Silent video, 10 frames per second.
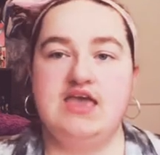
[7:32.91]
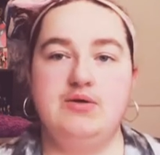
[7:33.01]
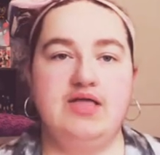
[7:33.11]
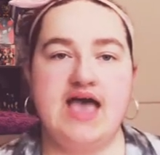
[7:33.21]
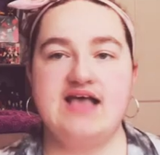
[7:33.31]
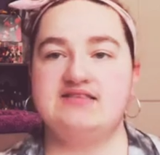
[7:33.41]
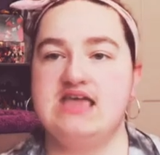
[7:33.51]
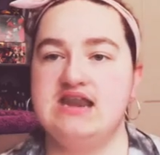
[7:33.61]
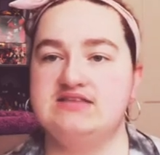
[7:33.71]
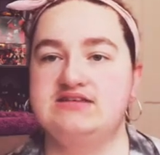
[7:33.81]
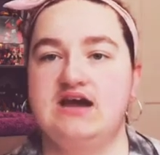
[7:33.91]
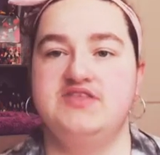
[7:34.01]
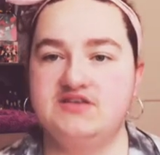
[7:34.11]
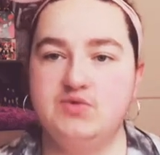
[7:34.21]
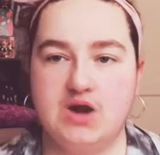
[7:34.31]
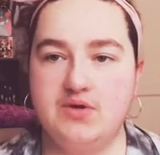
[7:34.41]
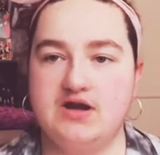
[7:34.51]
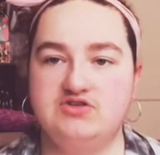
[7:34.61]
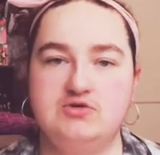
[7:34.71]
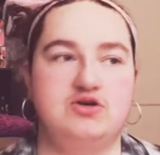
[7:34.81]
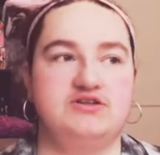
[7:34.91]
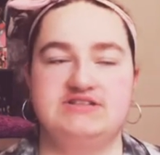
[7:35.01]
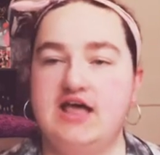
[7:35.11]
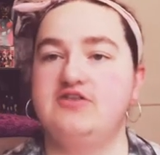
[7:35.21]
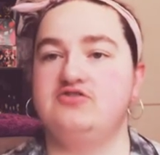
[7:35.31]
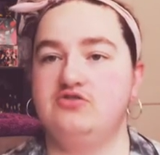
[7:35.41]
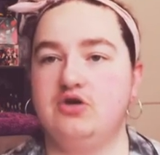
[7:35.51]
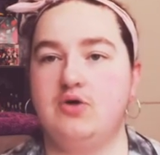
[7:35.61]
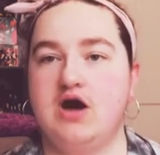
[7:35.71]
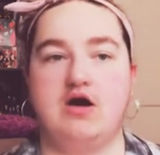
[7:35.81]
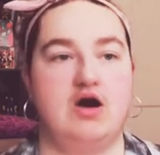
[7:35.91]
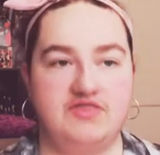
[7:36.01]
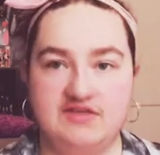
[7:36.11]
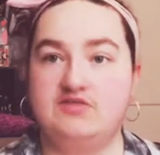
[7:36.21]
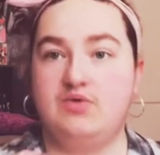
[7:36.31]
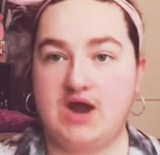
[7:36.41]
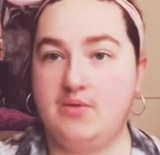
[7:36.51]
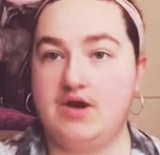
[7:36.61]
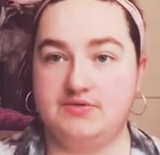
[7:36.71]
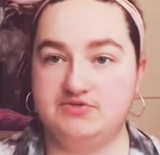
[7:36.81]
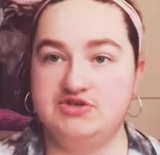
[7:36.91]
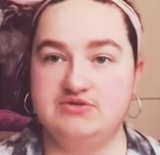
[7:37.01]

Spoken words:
he will ask Hinata, this is what I want to do, or he'll tell Sugawara, this is what I want to do.